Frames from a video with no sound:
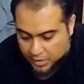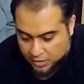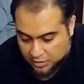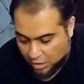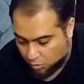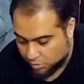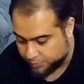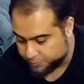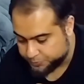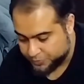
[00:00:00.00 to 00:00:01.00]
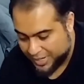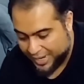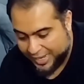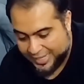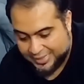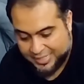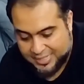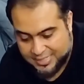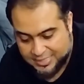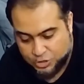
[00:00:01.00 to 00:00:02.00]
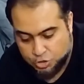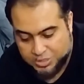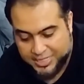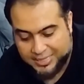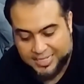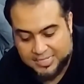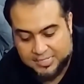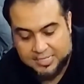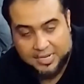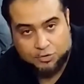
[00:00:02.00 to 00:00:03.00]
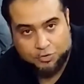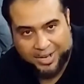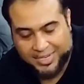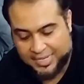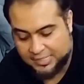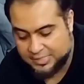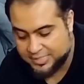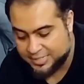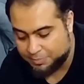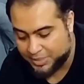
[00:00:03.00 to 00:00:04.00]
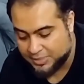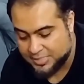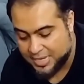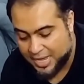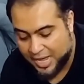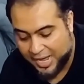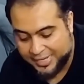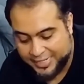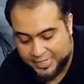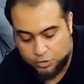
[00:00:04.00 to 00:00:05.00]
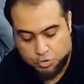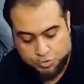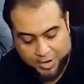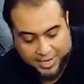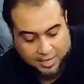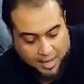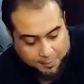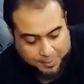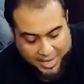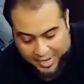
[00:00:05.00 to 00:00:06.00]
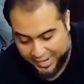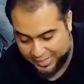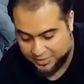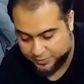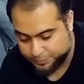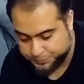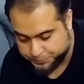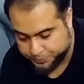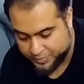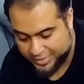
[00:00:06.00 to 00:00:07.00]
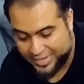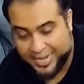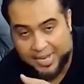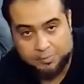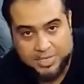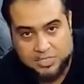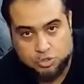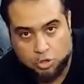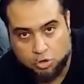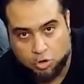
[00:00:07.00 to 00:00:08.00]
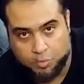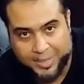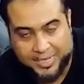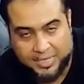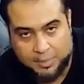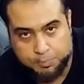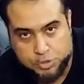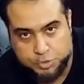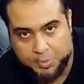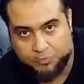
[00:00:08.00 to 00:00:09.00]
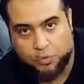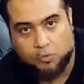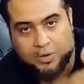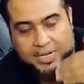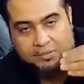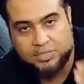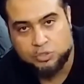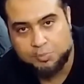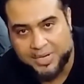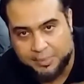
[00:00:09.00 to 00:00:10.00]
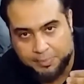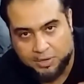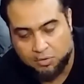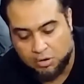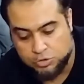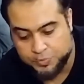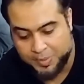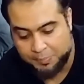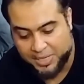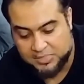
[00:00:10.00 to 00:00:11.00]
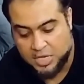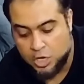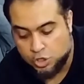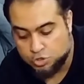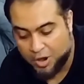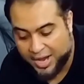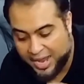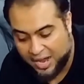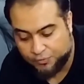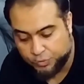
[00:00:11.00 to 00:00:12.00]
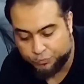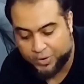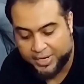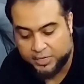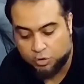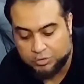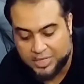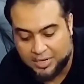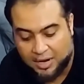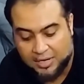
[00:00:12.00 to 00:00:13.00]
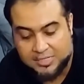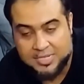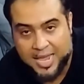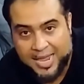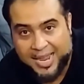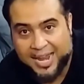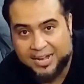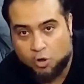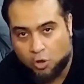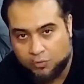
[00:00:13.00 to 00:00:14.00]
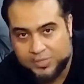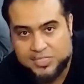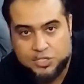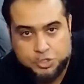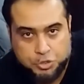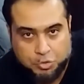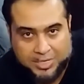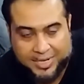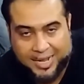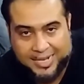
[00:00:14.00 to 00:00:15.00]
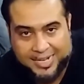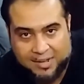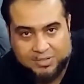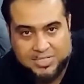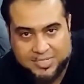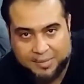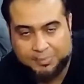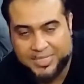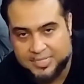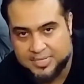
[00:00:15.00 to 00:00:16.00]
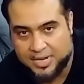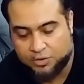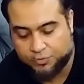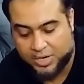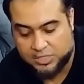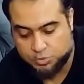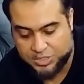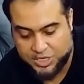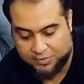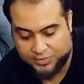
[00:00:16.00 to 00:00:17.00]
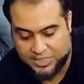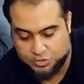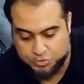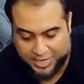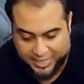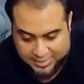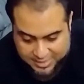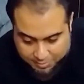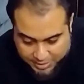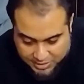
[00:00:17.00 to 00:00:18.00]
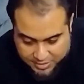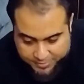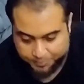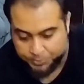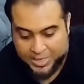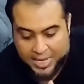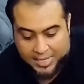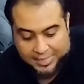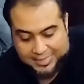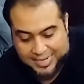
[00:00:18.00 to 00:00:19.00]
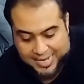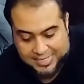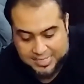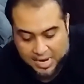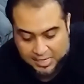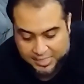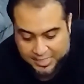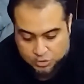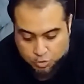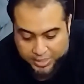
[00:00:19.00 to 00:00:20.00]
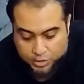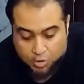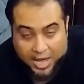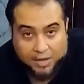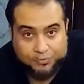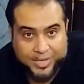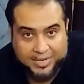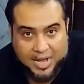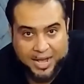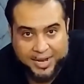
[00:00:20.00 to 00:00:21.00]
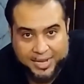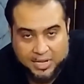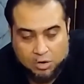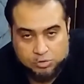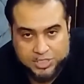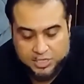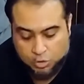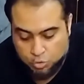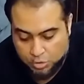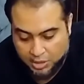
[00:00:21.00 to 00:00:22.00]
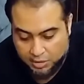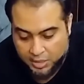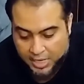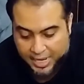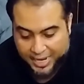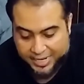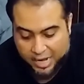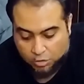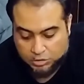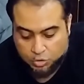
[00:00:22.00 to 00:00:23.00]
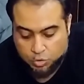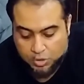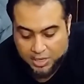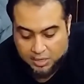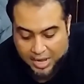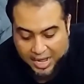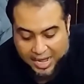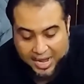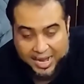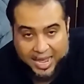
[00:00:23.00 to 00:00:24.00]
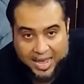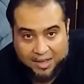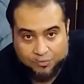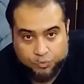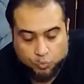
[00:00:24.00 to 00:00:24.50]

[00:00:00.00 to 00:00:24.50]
Now, in this, using these tracking symbols, I need to track up ahead. The game does not automatically push me forward even though multiple rounds may pass. So I have to find out the cards and always ensure that I never skip these kind of cards which have these tracking symbols. The next card is going to have that I encountered a cougar, and now the cougar, I have